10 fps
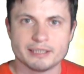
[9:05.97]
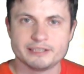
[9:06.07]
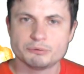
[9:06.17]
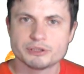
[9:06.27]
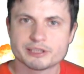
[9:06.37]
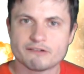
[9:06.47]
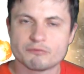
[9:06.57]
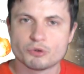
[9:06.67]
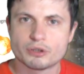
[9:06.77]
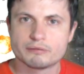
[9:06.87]
Until we
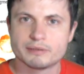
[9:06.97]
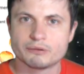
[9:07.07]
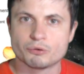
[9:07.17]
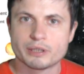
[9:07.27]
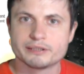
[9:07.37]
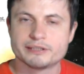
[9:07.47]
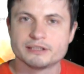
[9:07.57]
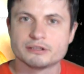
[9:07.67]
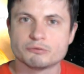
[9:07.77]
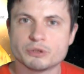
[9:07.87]
discover more, or
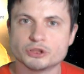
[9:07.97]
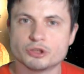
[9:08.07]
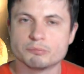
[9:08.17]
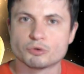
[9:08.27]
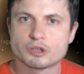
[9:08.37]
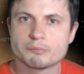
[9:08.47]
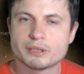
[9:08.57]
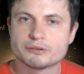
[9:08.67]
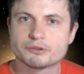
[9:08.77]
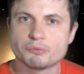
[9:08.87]
until we learn more about